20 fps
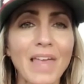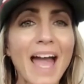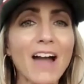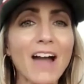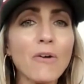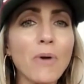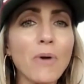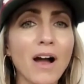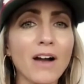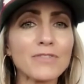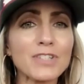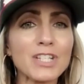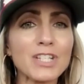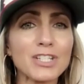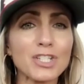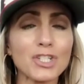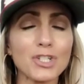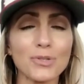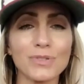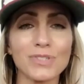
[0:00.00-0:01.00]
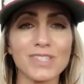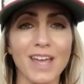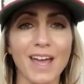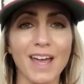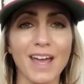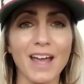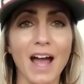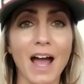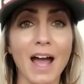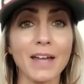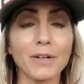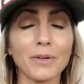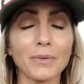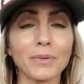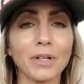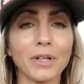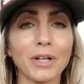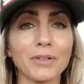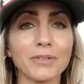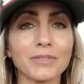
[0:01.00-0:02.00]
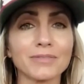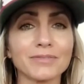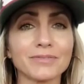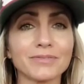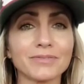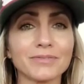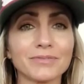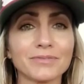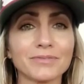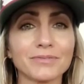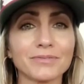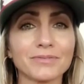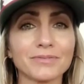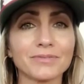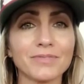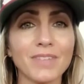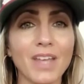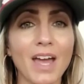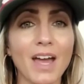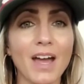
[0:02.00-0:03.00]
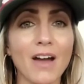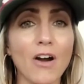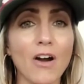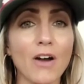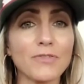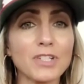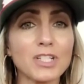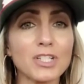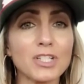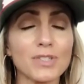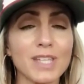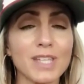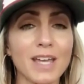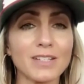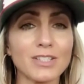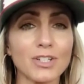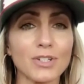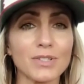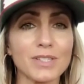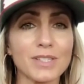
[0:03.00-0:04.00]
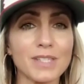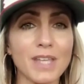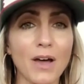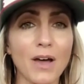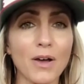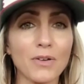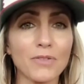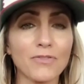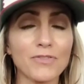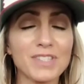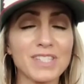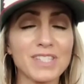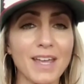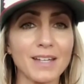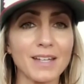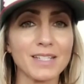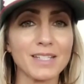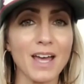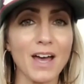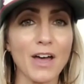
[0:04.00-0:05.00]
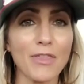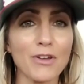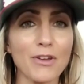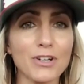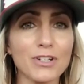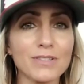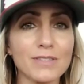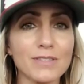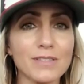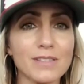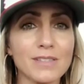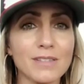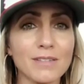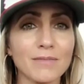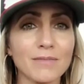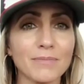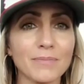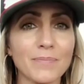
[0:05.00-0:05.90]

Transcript: How often do you say, I don't know? How often do you say it to yourself, say it to others?